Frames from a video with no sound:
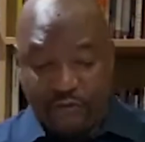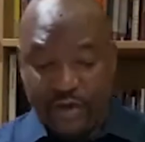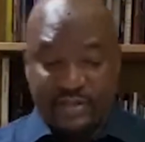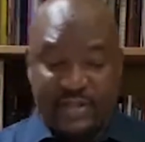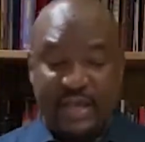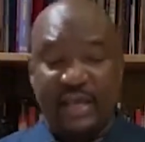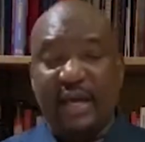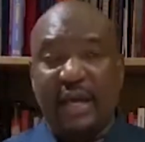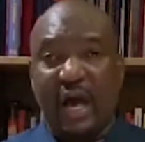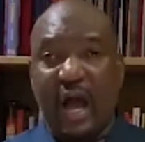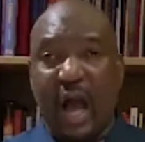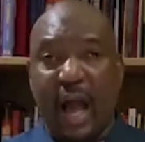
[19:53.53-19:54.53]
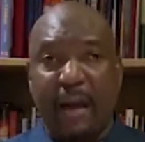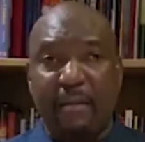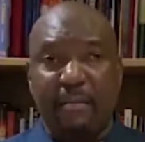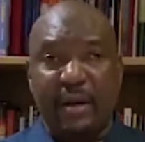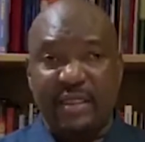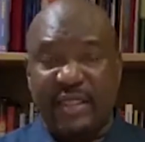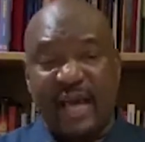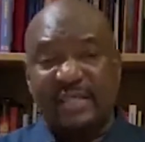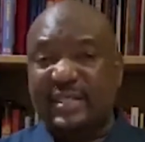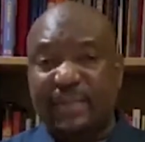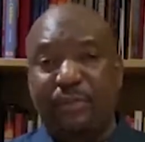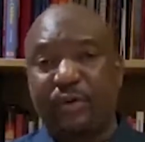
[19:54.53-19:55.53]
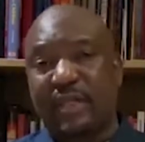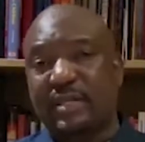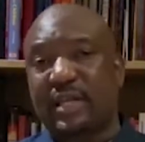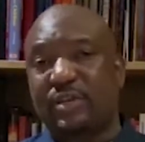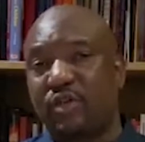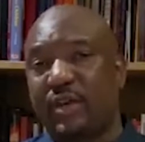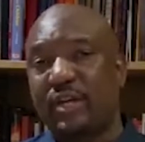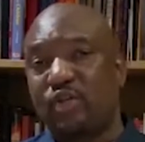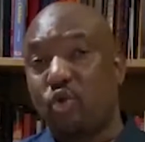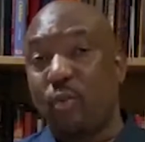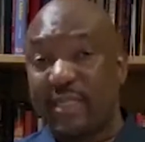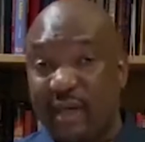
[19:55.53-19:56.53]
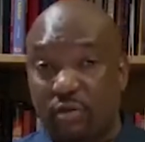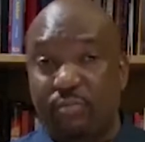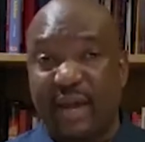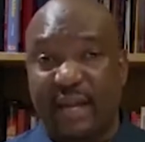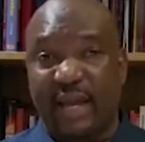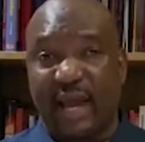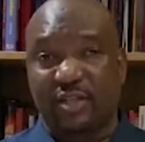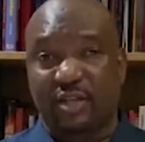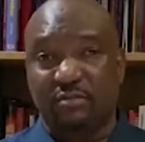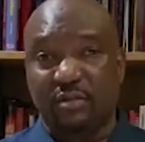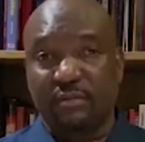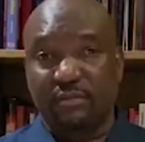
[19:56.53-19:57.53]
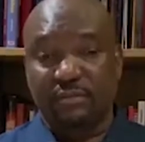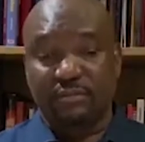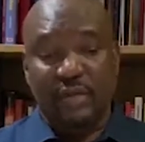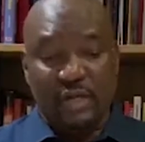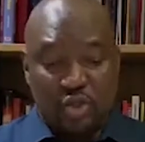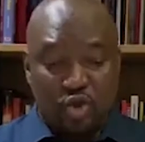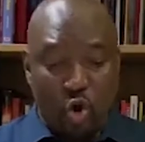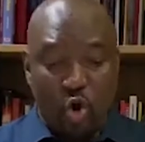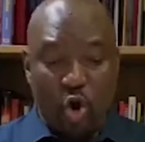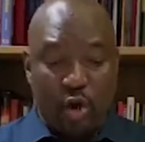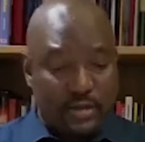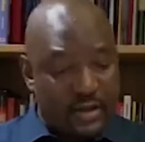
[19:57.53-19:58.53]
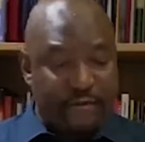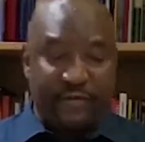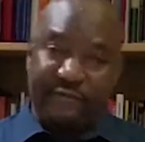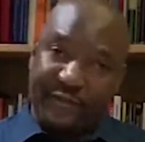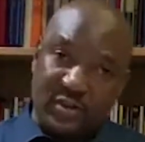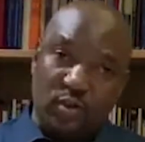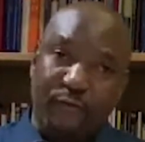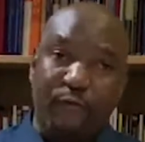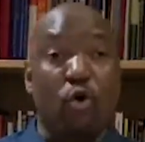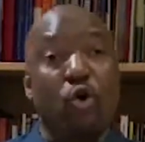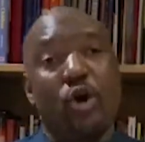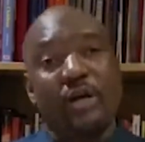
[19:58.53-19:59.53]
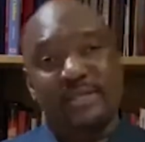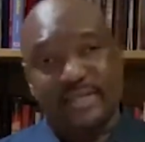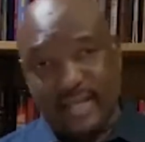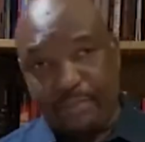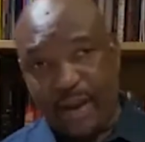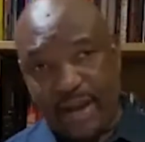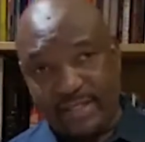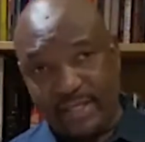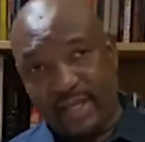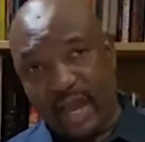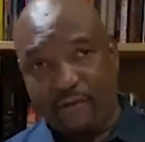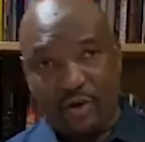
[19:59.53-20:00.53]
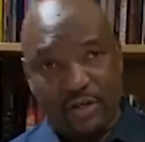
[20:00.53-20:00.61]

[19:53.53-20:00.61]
Obviously, there are simple things that you can do without medication. So first of all, sleep hygiene.